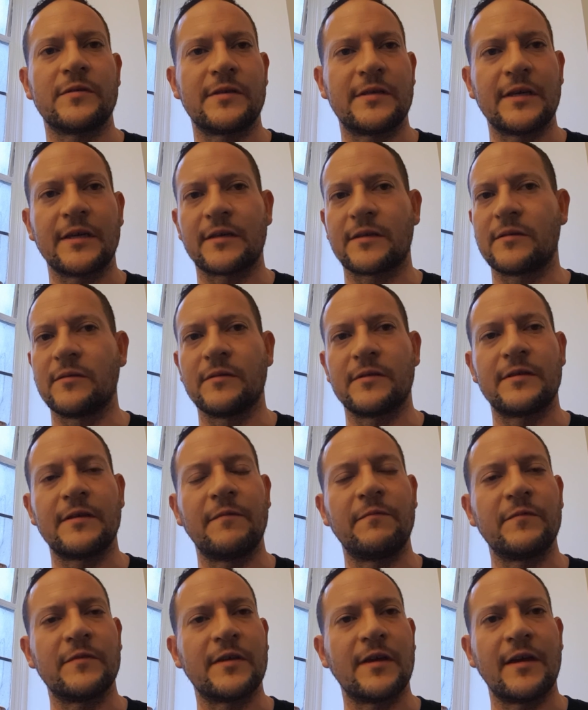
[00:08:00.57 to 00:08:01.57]
6 or
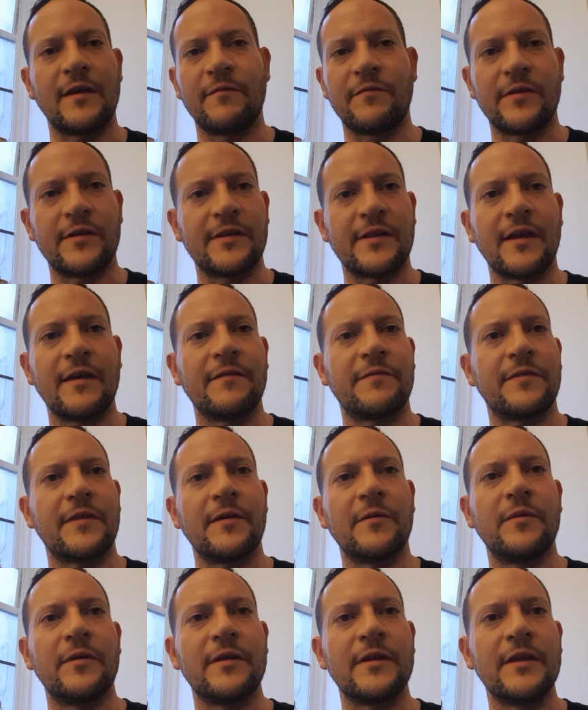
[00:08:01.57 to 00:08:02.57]
7 times every day if
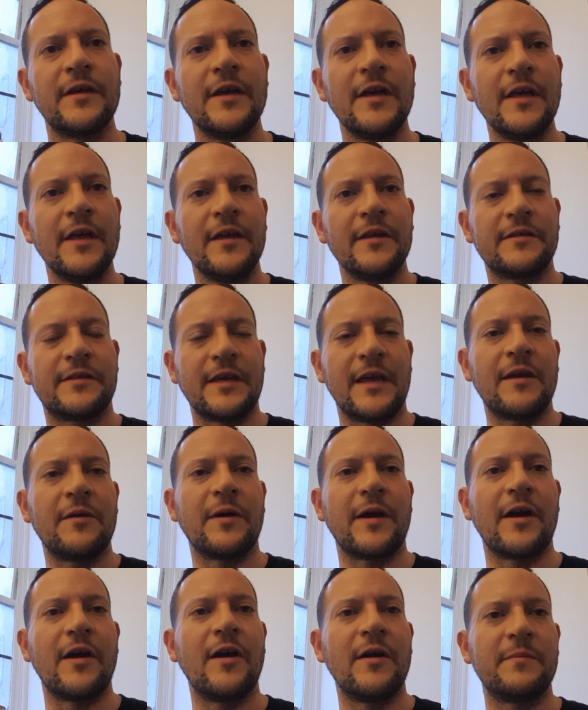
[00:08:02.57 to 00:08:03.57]
they want. So
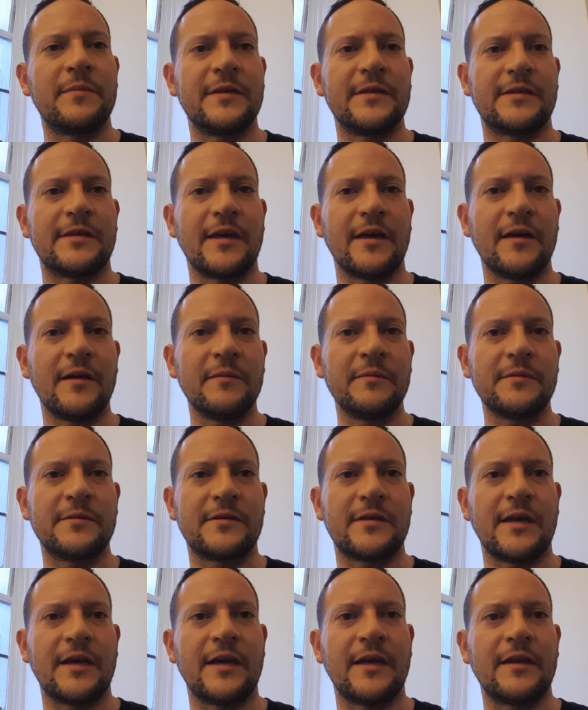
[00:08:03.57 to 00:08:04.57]
anyway, I hope this
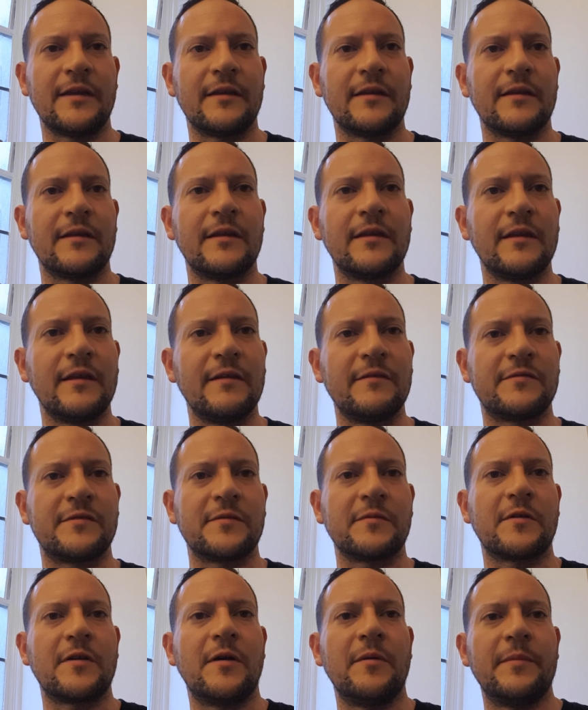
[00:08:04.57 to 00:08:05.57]
helps, and leave
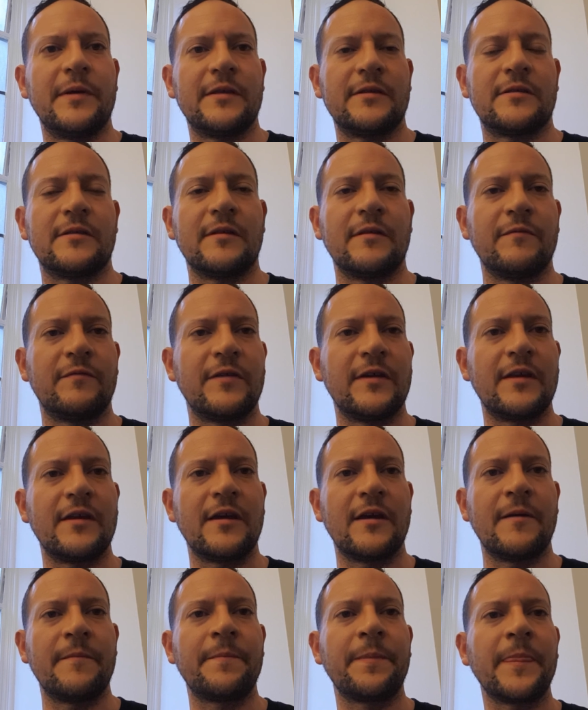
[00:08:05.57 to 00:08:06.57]
some comments on the
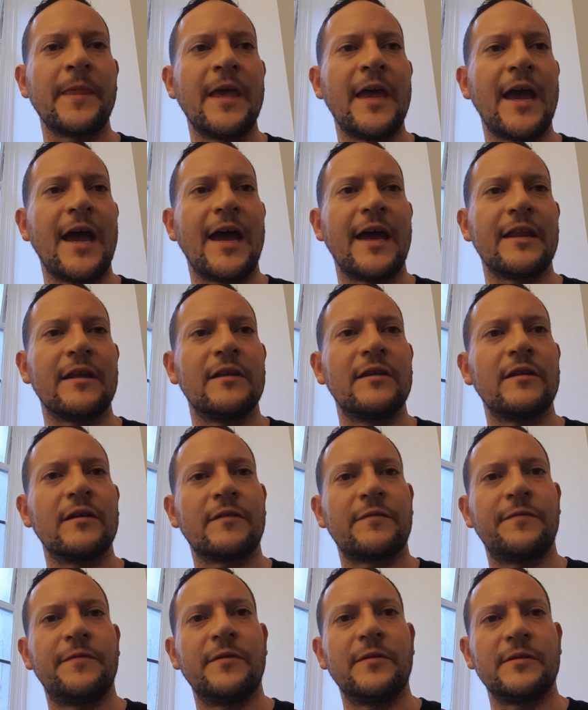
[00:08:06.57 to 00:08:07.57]
video, and
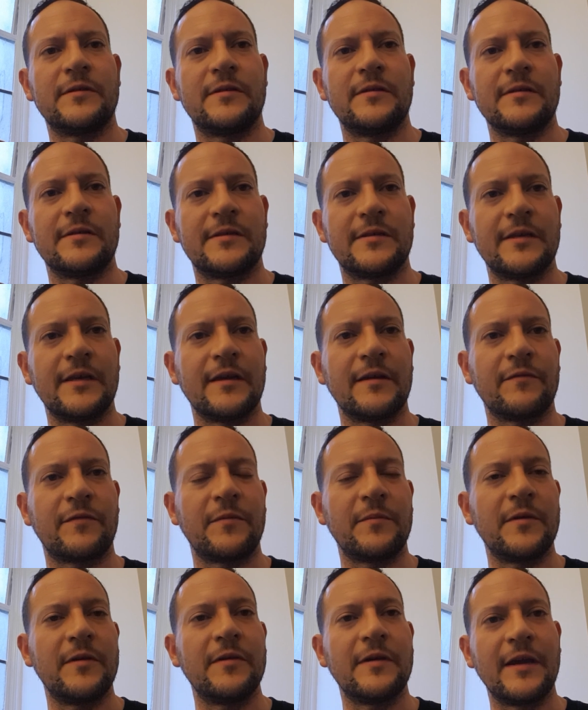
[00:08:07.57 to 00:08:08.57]
look forward to seeing
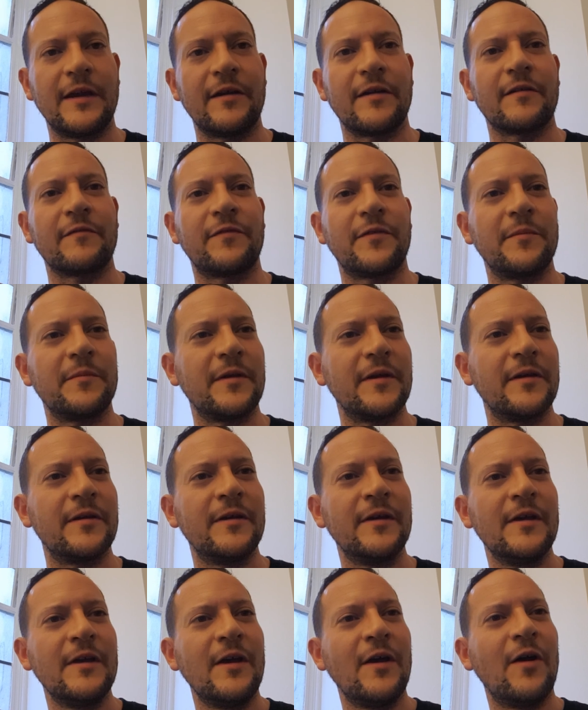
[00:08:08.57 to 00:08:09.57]
from you, hearing from you,
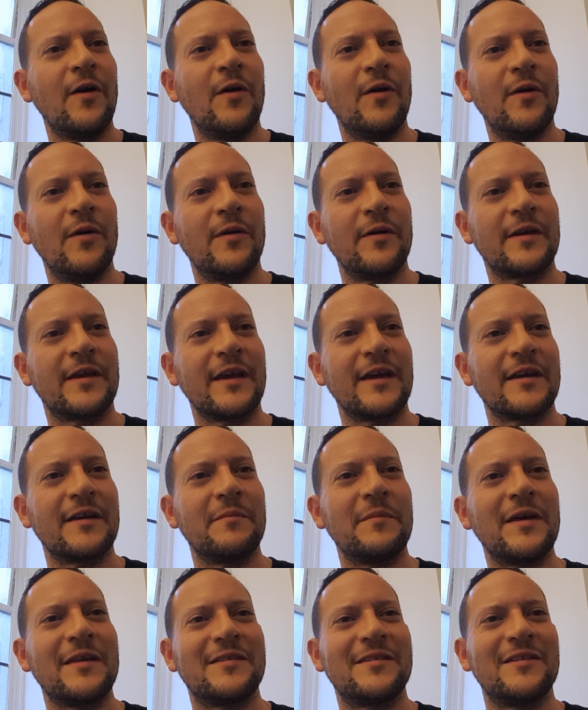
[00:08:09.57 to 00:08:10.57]
or getting a
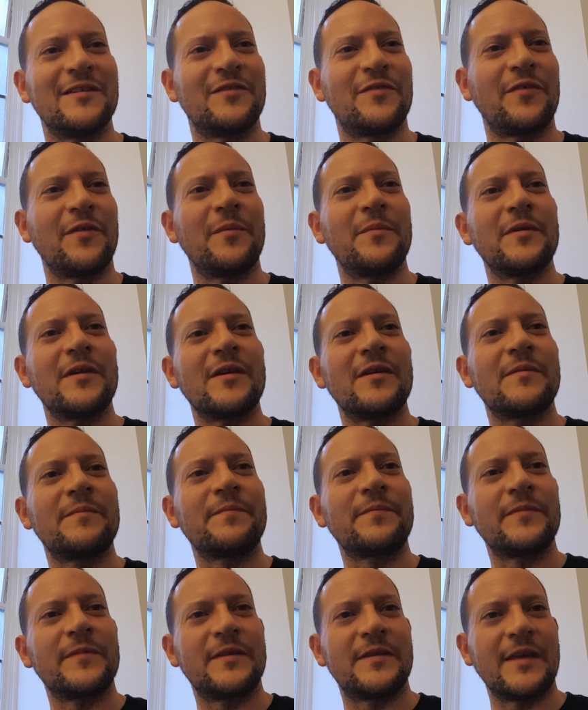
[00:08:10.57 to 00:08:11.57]
message from you.
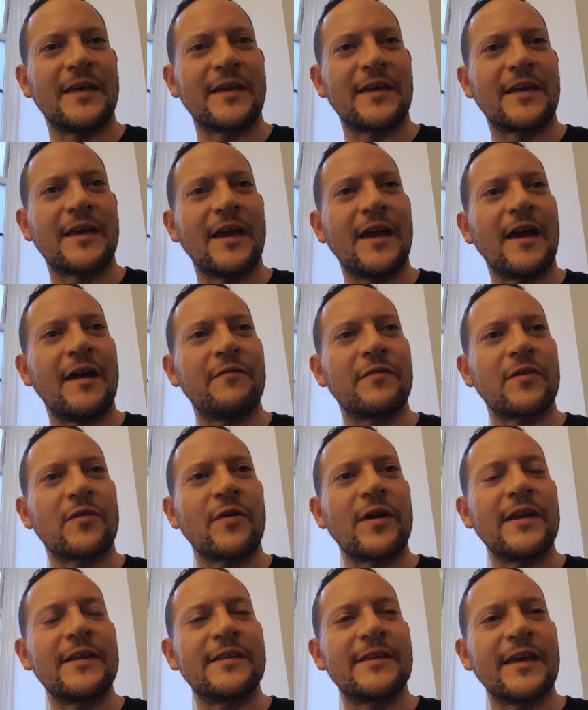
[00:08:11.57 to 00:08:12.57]
Take care, have a
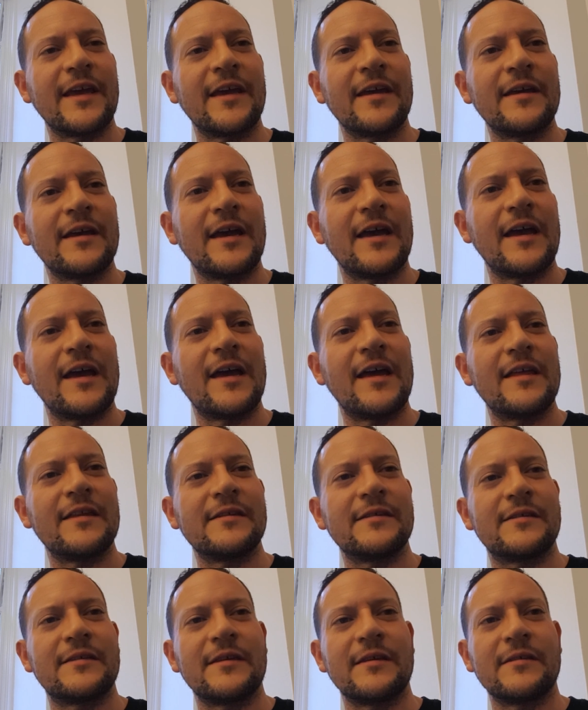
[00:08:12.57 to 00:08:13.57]
great day,
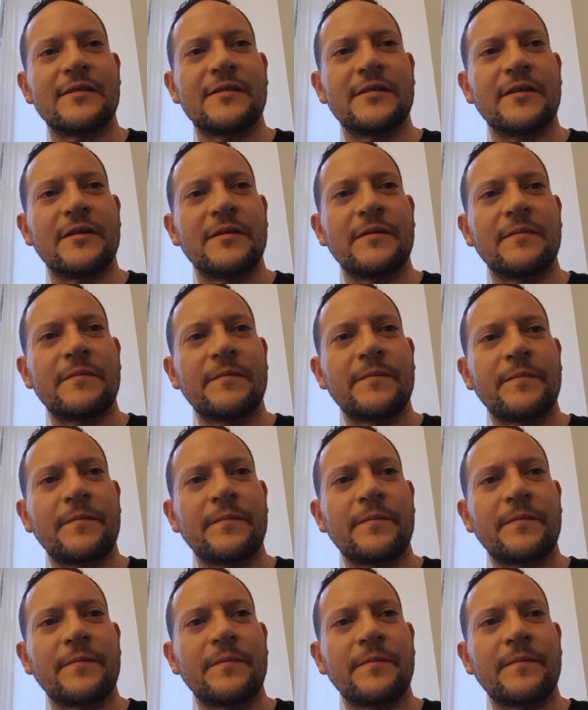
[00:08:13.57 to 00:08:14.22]
and see you soon.